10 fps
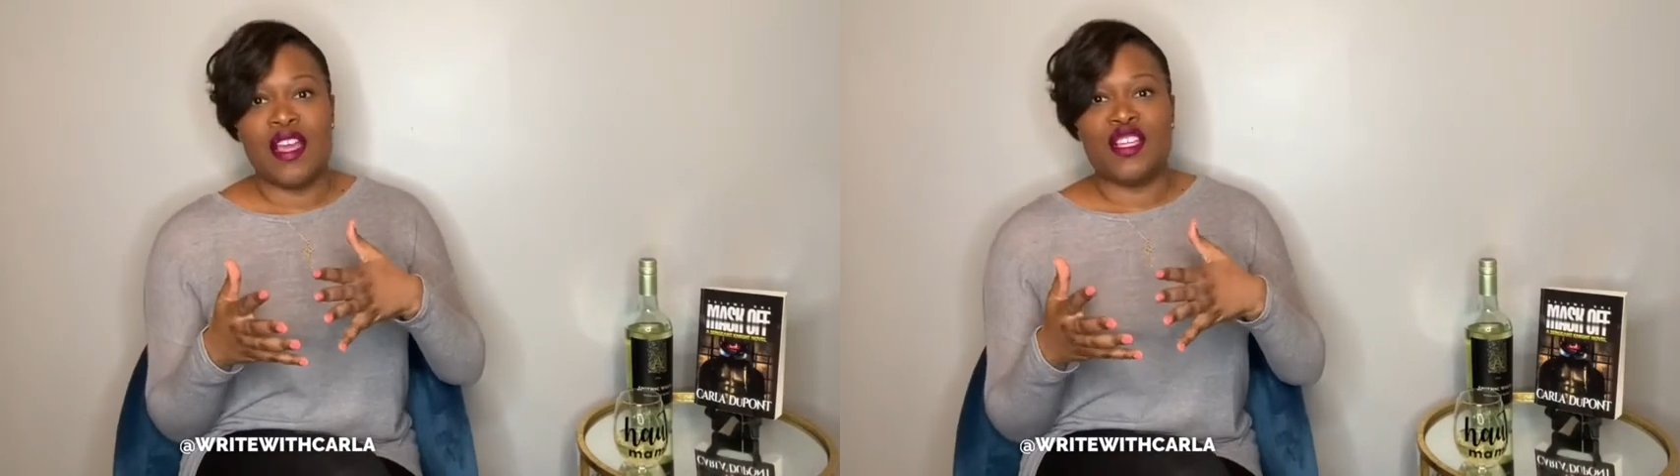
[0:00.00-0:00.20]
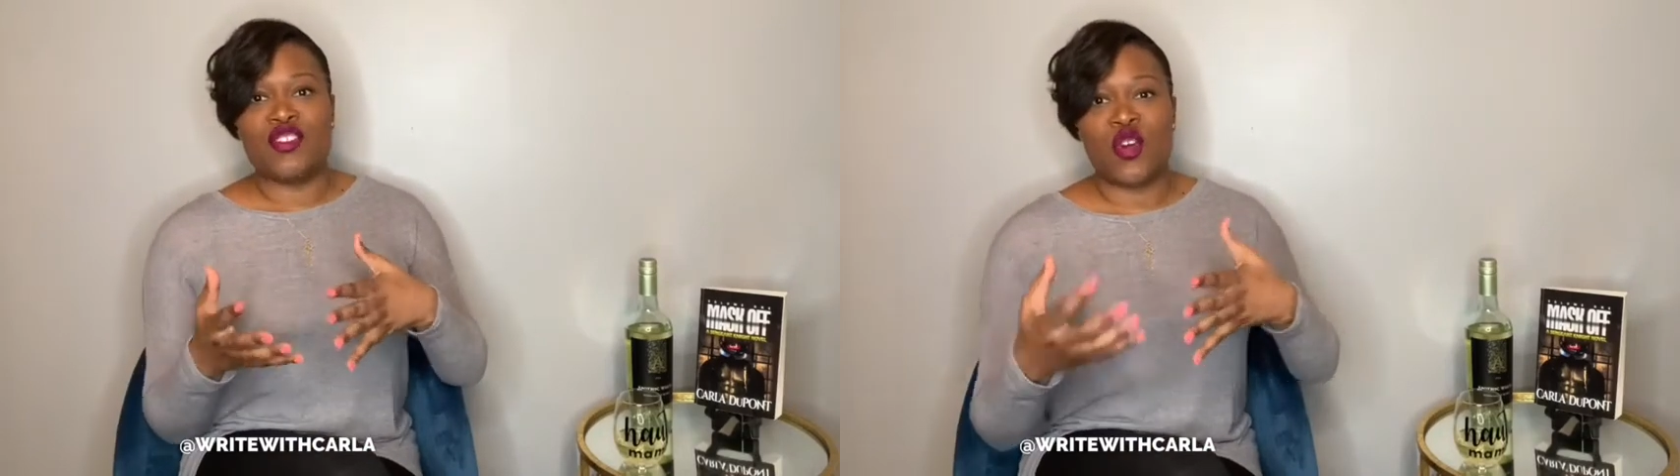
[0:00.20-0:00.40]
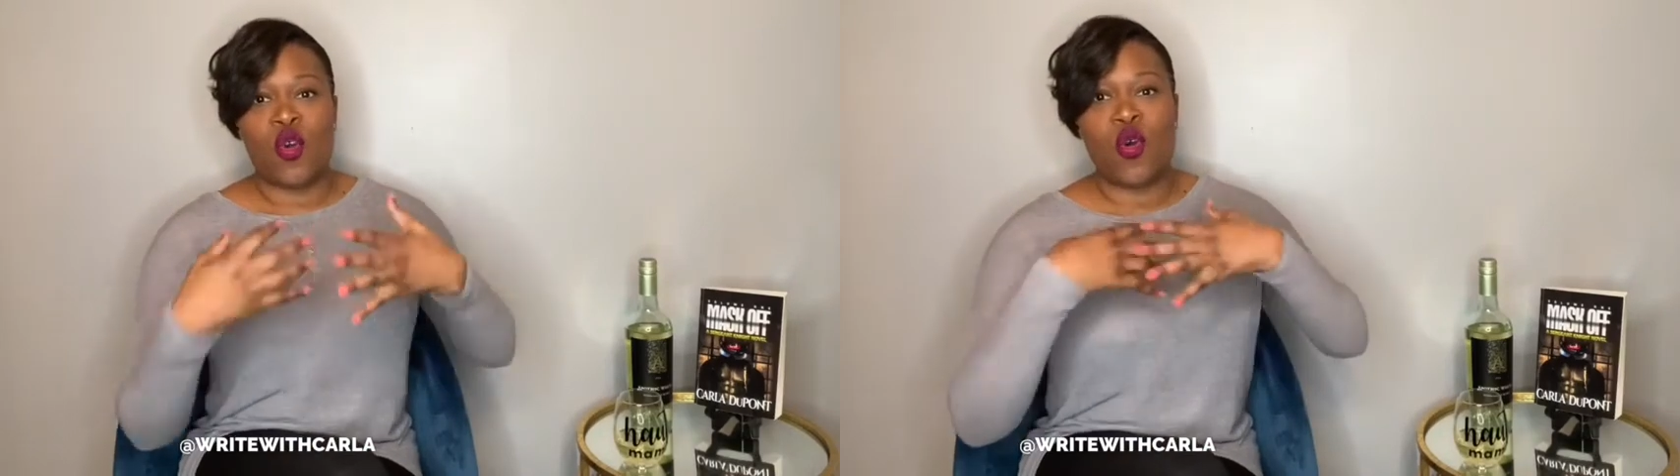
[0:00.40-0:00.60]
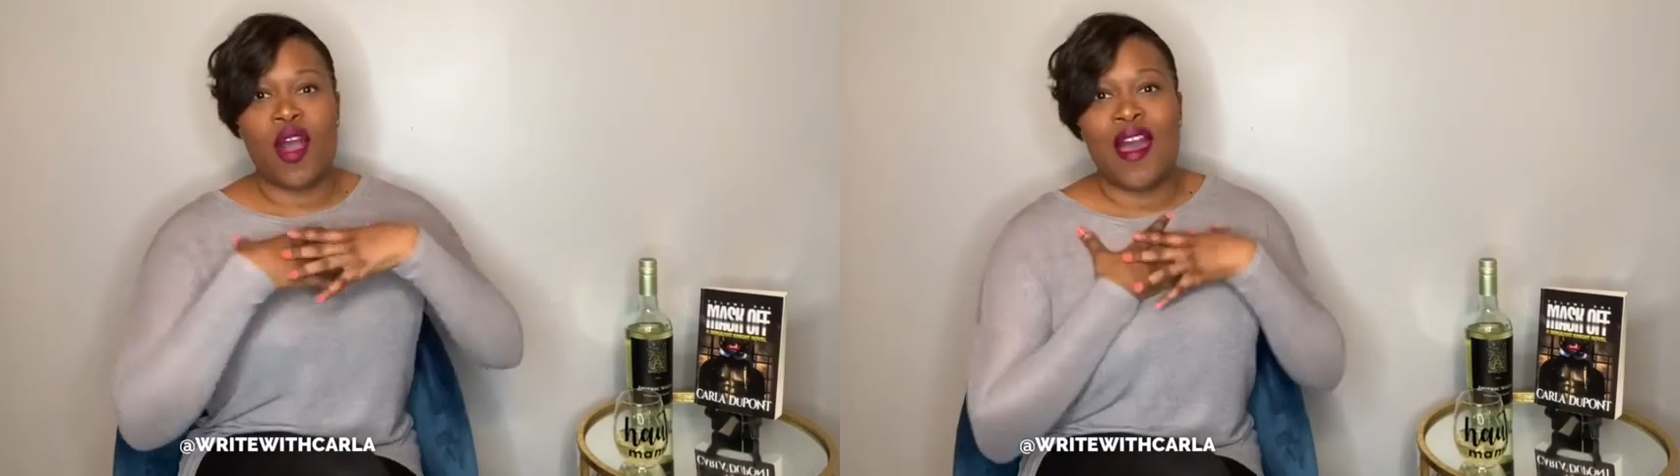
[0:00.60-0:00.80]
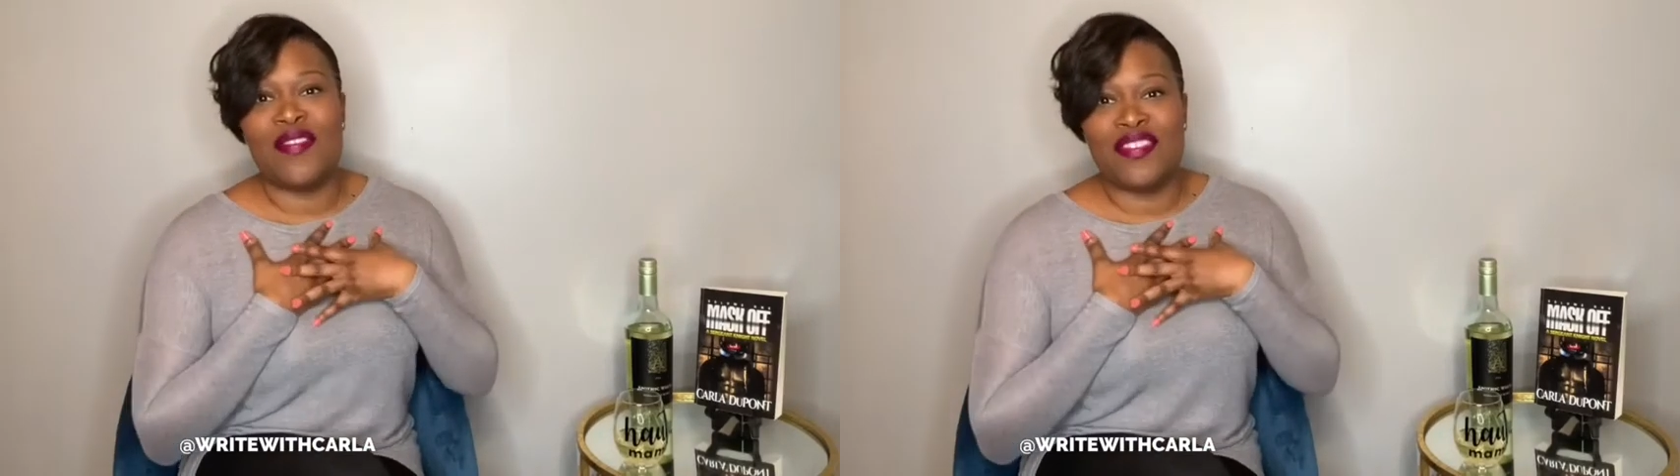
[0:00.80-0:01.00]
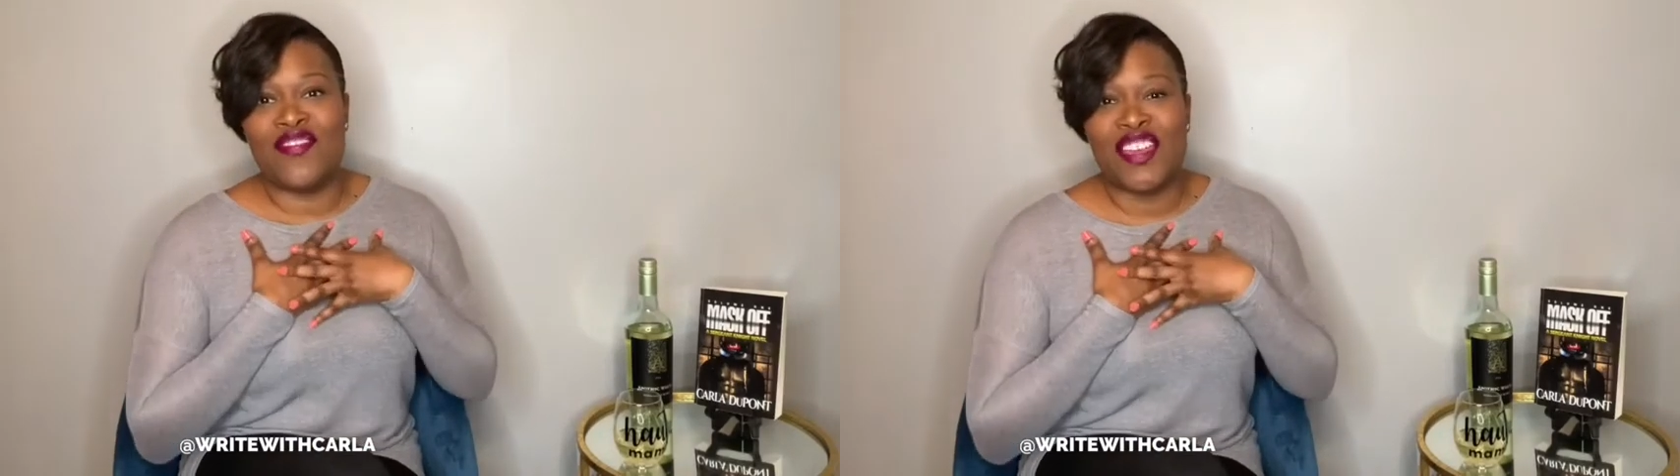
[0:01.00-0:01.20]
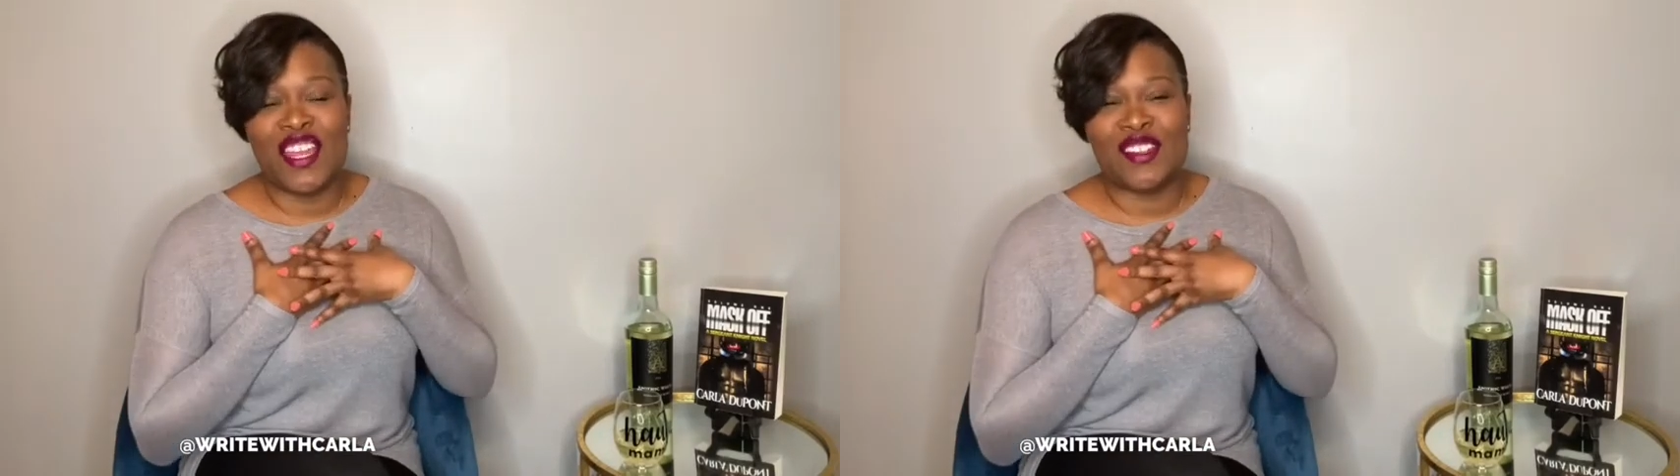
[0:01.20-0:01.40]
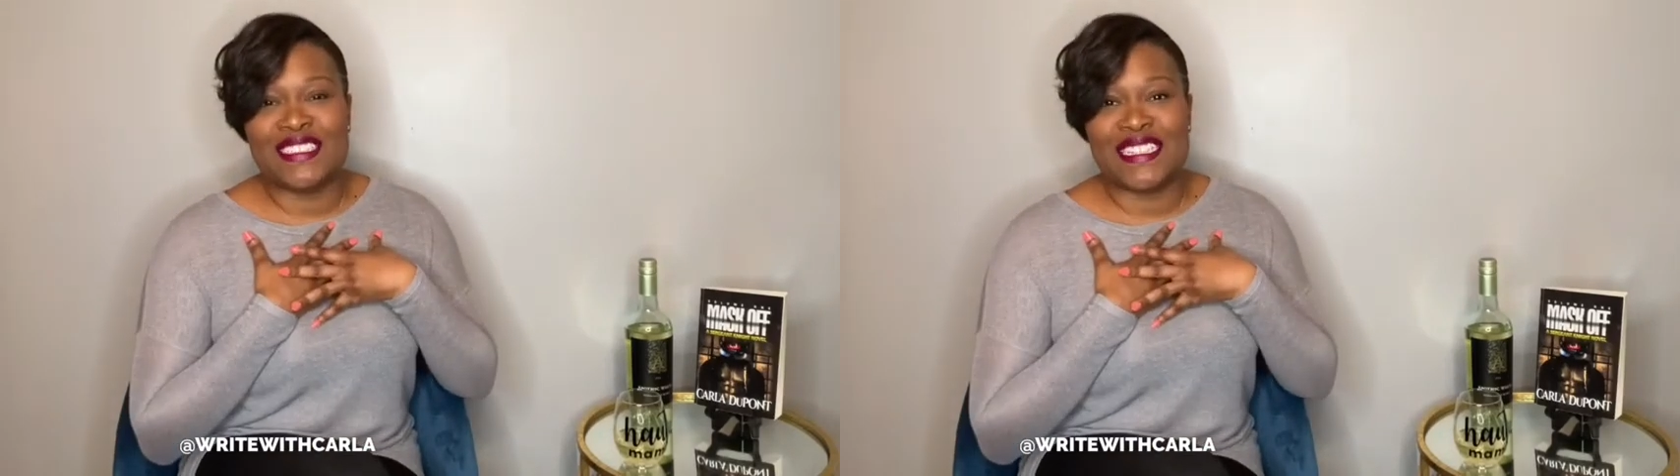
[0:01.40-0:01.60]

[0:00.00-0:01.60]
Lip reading: So the videos